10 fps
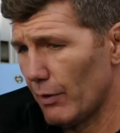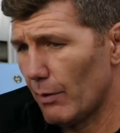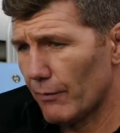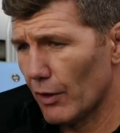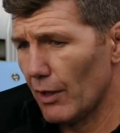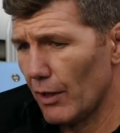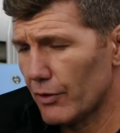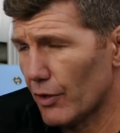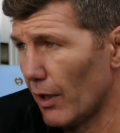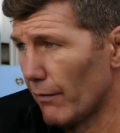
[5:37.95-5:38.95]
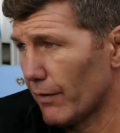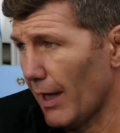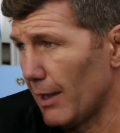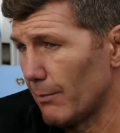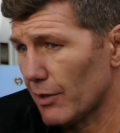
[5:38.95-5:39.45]
You know, we've got a lot of
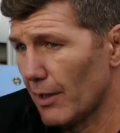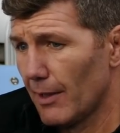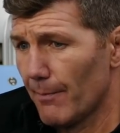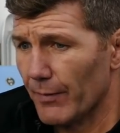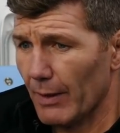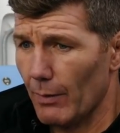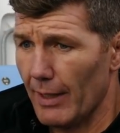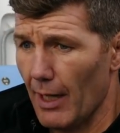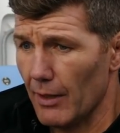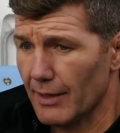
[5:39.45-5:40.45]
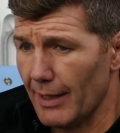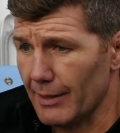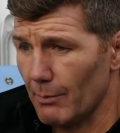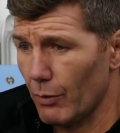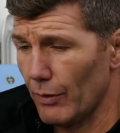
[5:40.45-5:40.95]
games where us
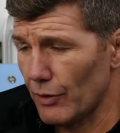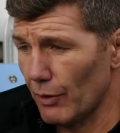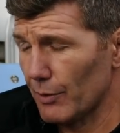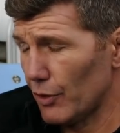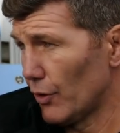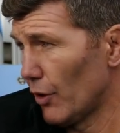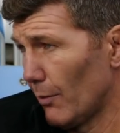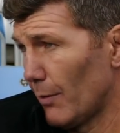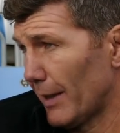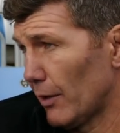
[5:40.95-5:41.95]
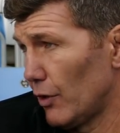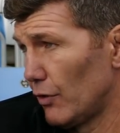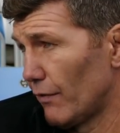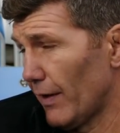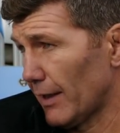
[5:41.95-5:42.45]
collecting points and the opposition not will make a
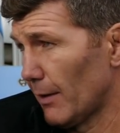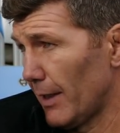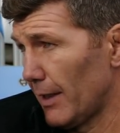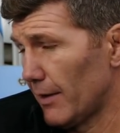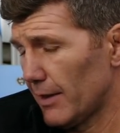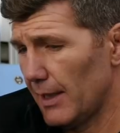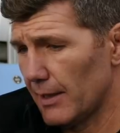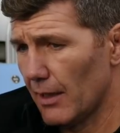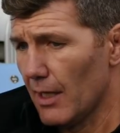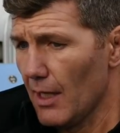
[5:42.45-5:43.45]
huge effect coming the end of the season.